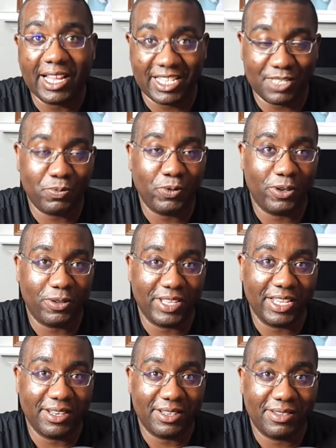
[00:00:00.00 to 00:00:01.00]
I spoiled
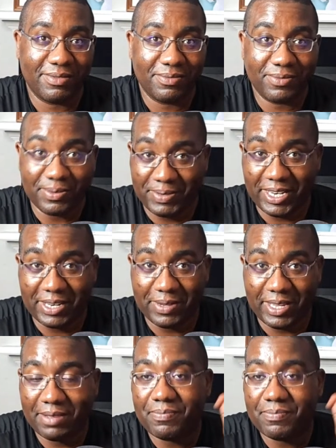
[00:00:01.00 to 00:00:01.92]
it, but anyway,